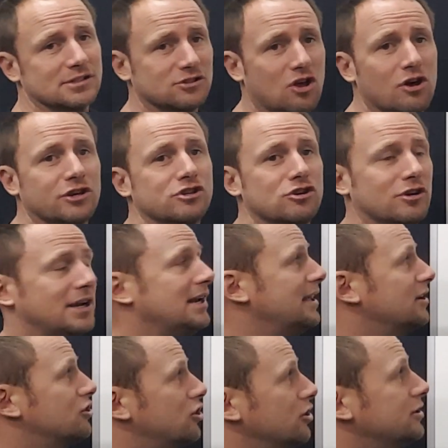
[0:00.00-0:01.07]
long as you're
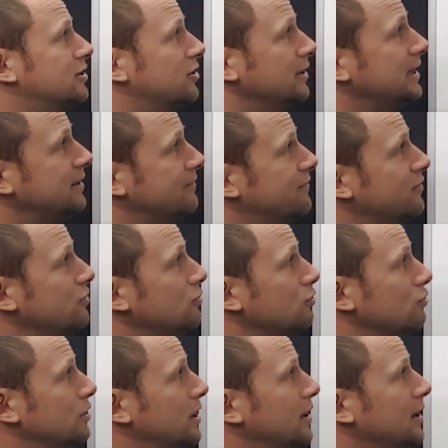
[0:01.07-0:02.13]
eating good, clean
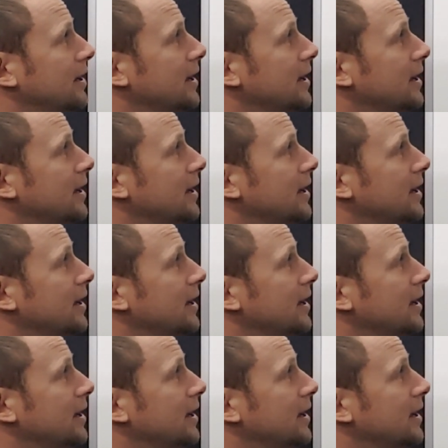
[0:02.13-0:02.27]
food.